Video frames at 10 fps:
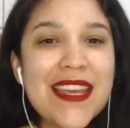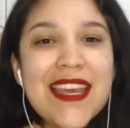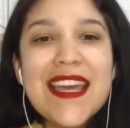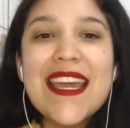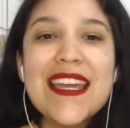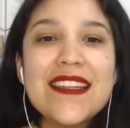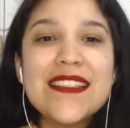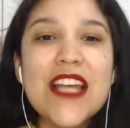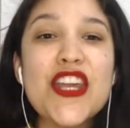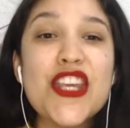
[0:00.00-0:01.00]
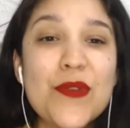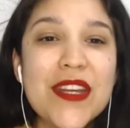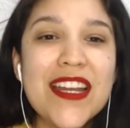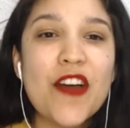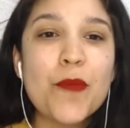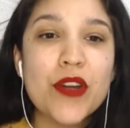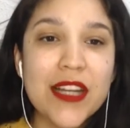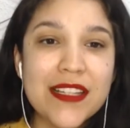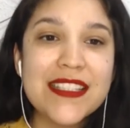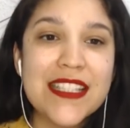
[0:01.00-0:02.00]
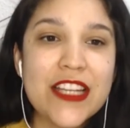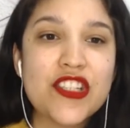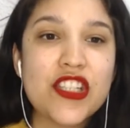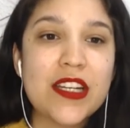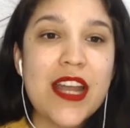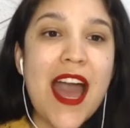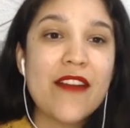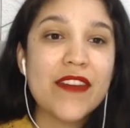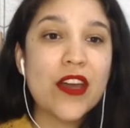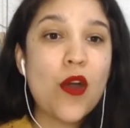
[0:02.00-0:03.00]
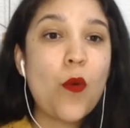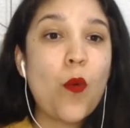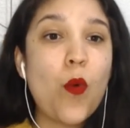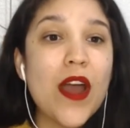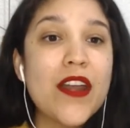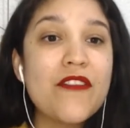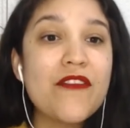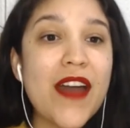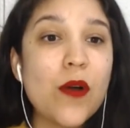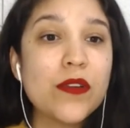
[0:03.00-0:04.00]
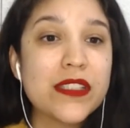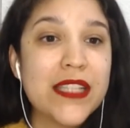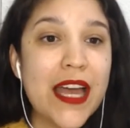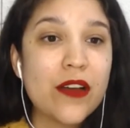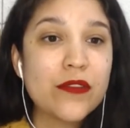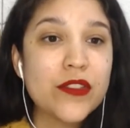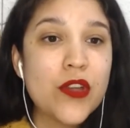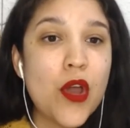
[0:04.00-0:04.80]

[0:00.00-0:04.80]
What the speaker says: It is a unit of pronunciation having one vowel sound